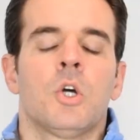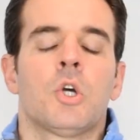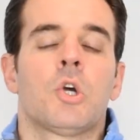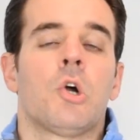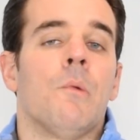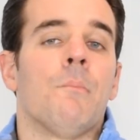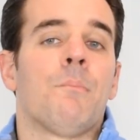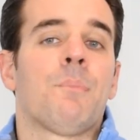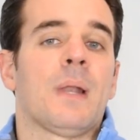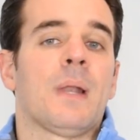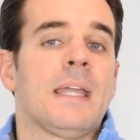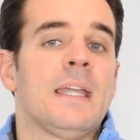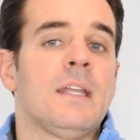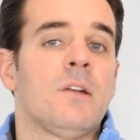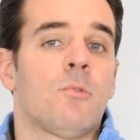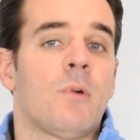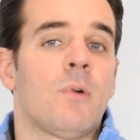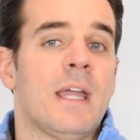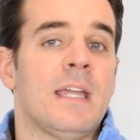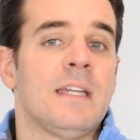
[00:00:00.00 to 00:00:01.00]

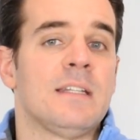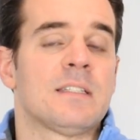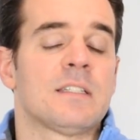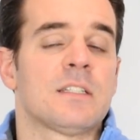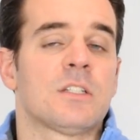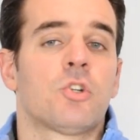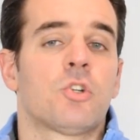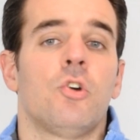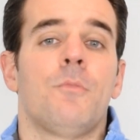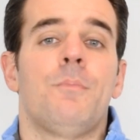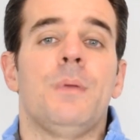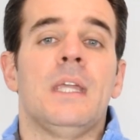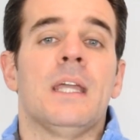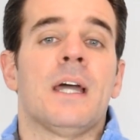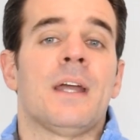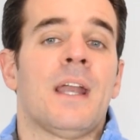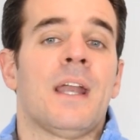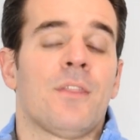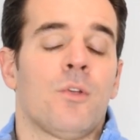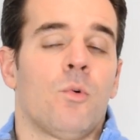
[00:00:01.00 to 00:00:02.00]
Complaint rates could be
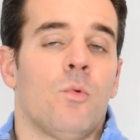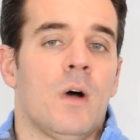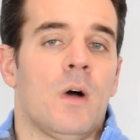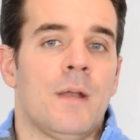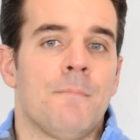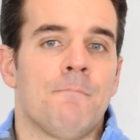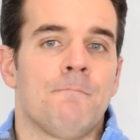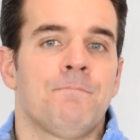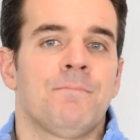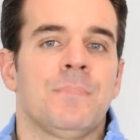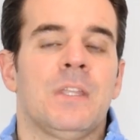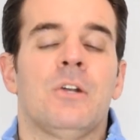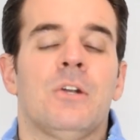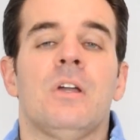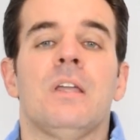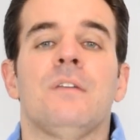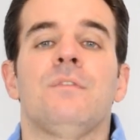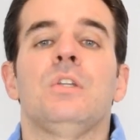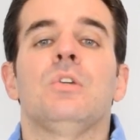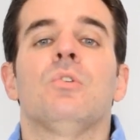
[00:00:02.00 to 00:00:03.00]
another one. You know,
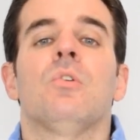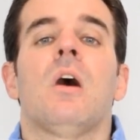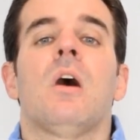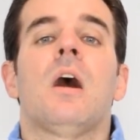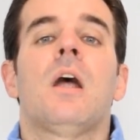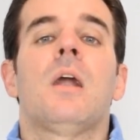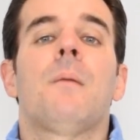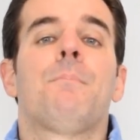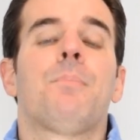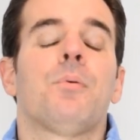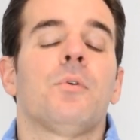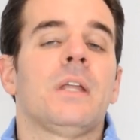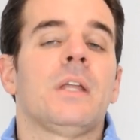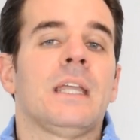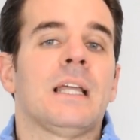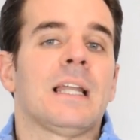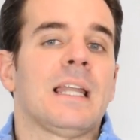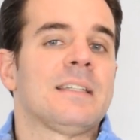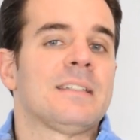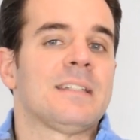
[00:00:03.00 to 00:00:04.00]
if you are
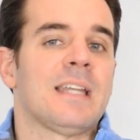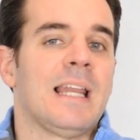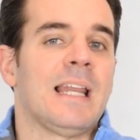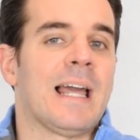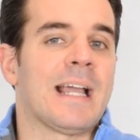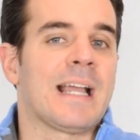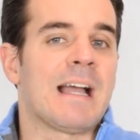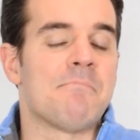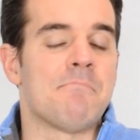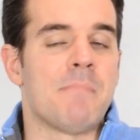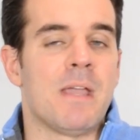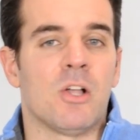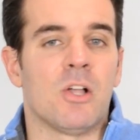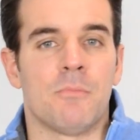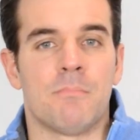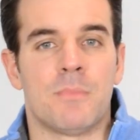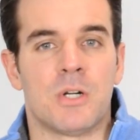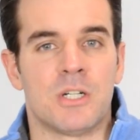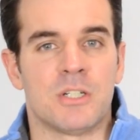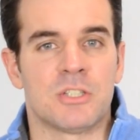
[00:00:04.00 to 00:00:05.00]
putting, let's say, like a mail
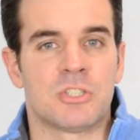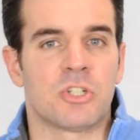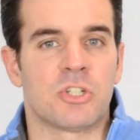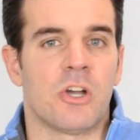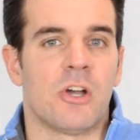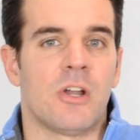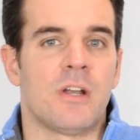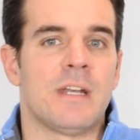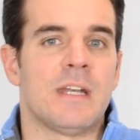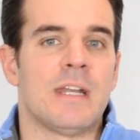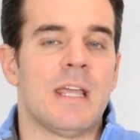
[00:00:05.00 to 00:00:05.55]
merge on